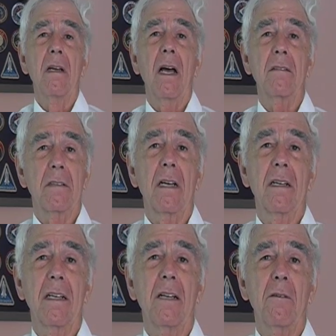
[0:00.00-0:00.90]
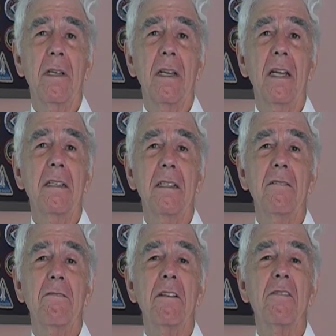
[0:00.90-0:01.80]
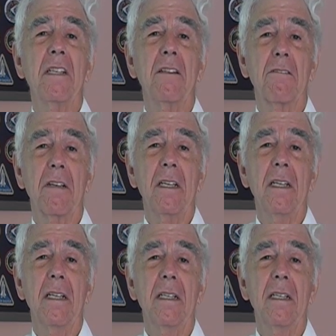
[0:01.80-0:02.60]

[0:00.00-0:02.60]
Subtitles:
I started out in 1953